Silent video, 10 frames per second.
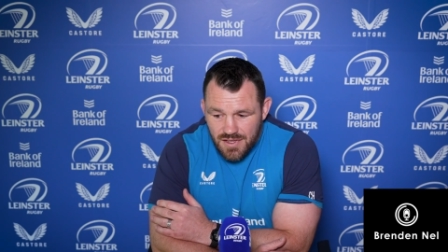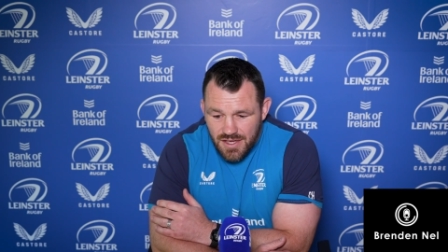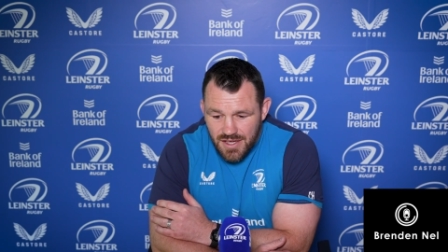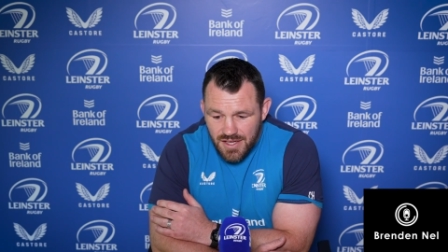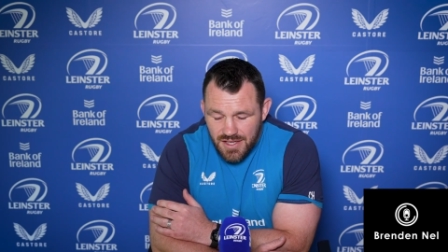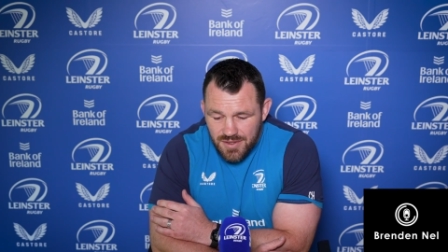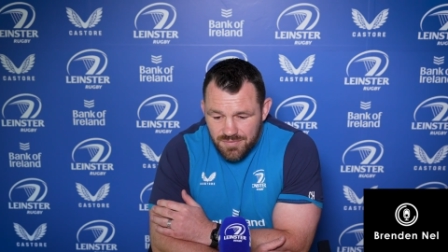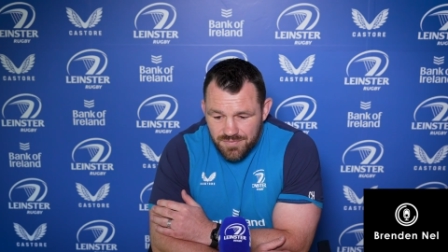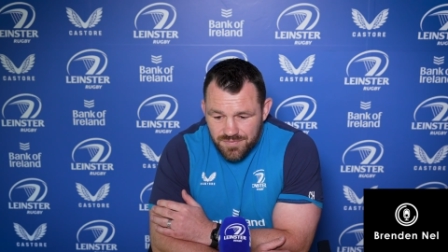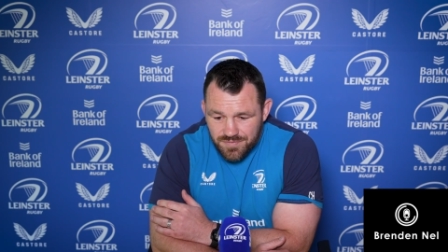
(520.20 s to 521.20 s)

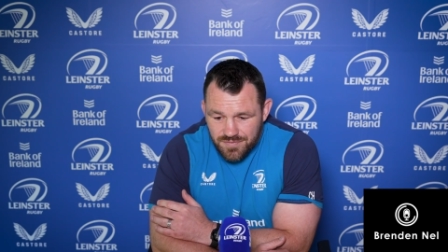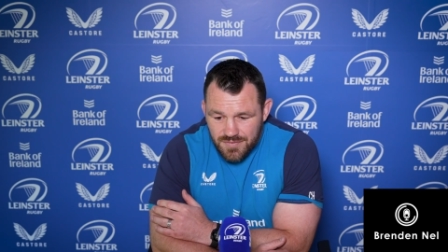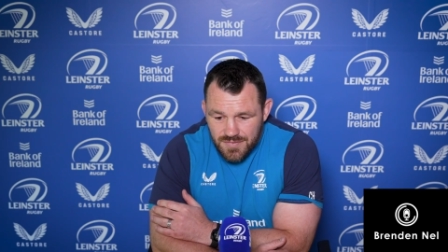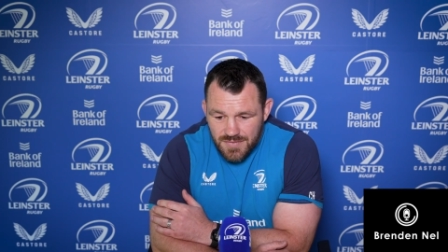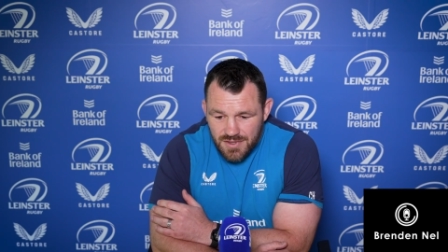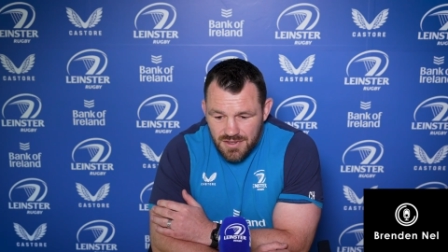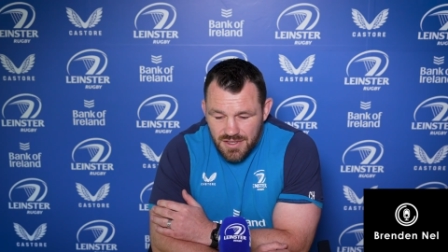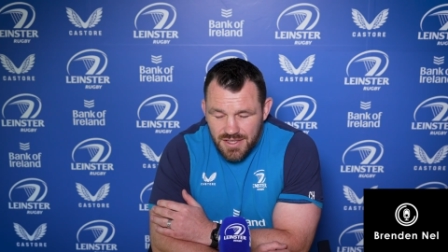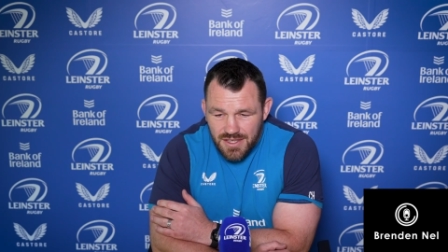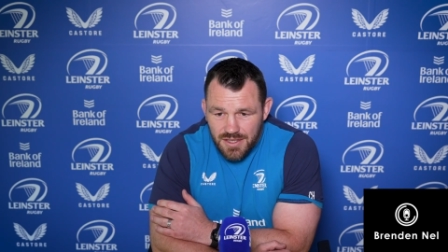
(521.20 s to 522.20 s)
Um,
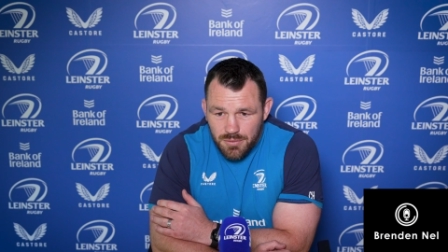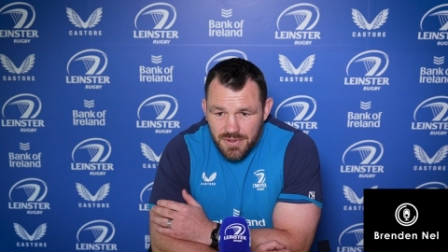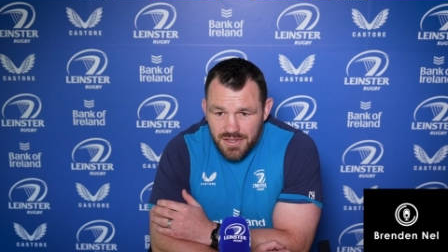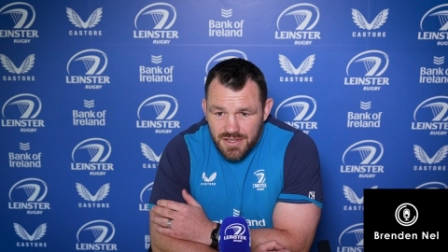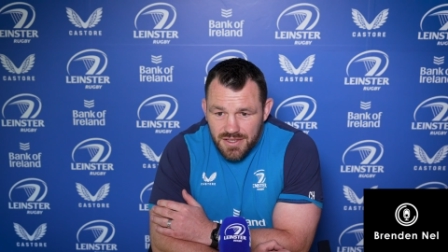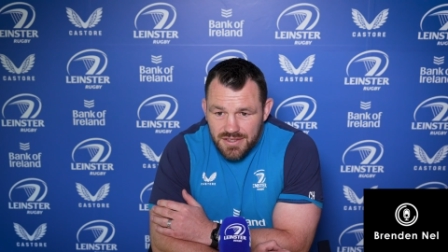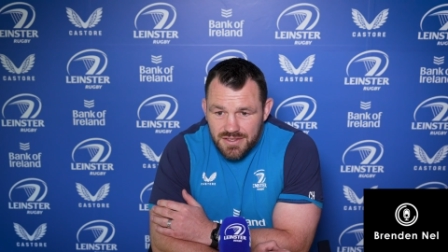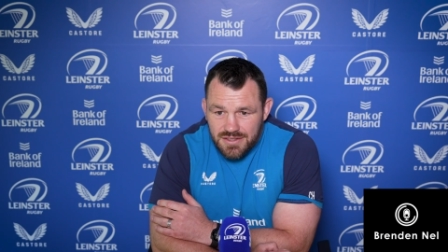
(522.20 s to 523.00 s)
like a little bit, like,